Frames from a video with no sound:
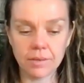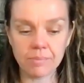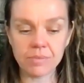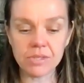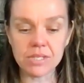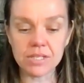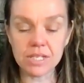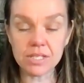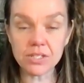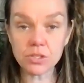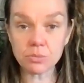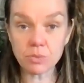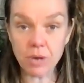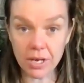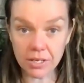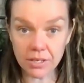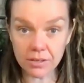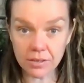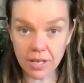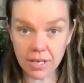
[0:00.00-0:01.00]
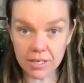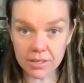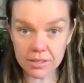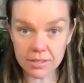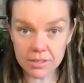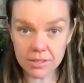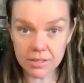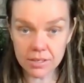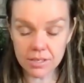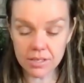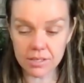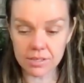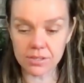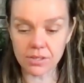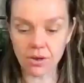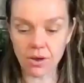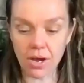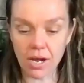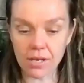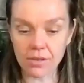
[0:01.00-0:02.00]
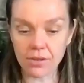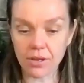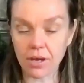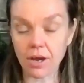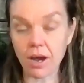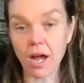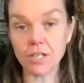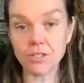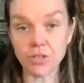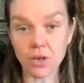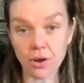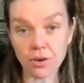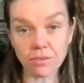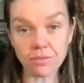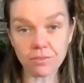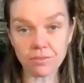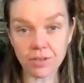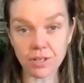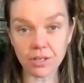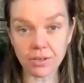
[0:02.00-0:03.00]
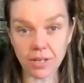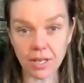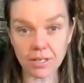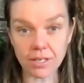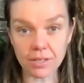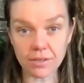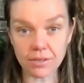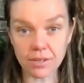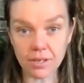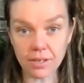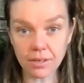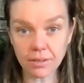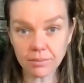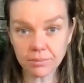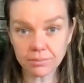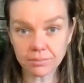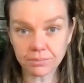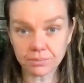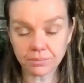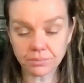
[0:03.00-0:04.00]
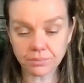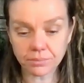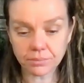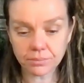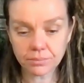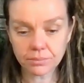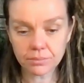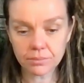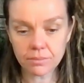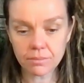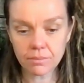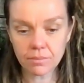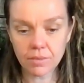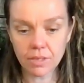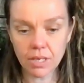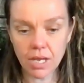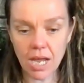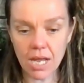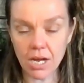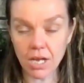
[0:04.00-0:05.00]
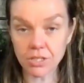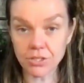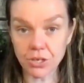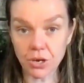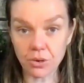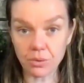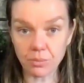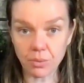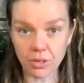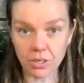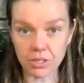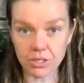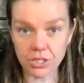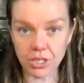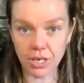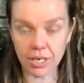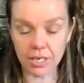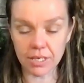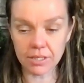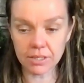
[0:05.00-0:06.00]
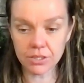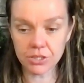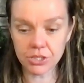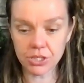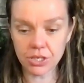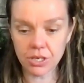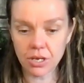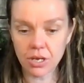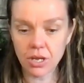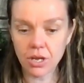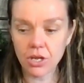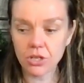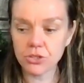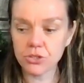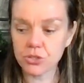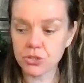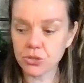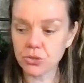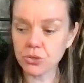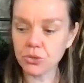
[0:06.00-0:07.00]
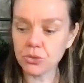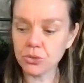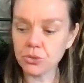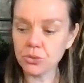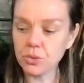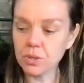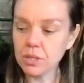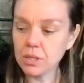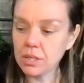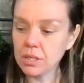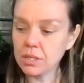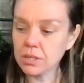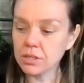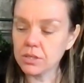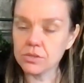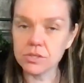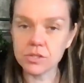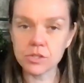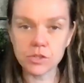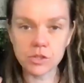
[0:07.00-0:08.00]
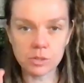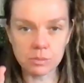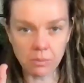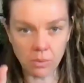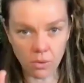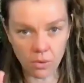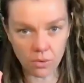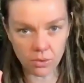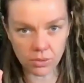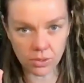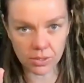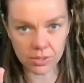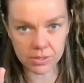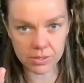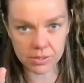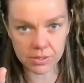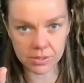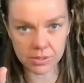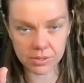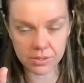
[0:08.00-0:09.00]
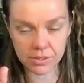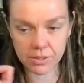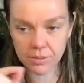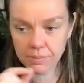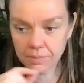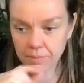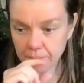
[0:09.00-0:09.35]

Dysregulated is either I don't feel anything and I don't want to change, to the smallest